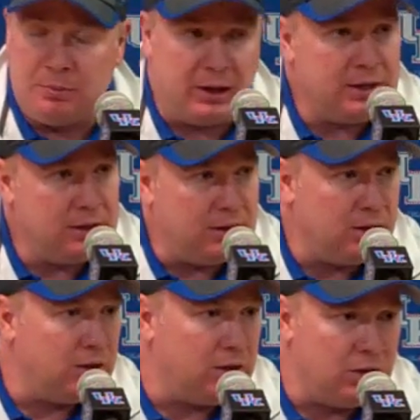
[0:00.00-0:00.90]
But,
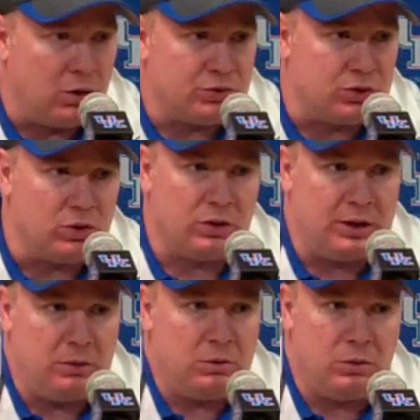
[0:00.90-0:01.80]

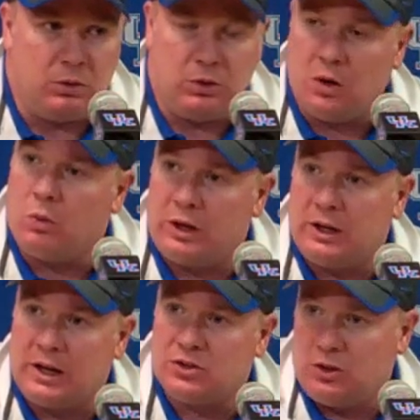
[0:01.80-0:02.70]
certainly, we
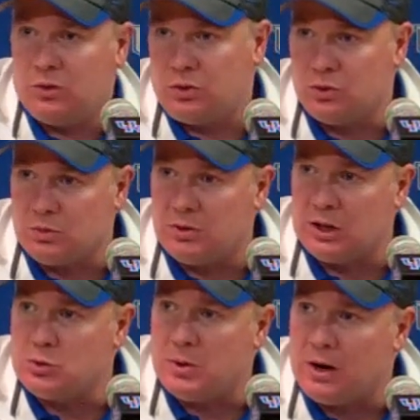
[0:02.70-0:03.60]
could execute and do some
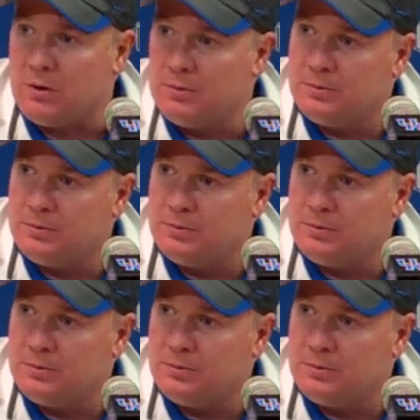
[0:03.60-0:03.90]
things better.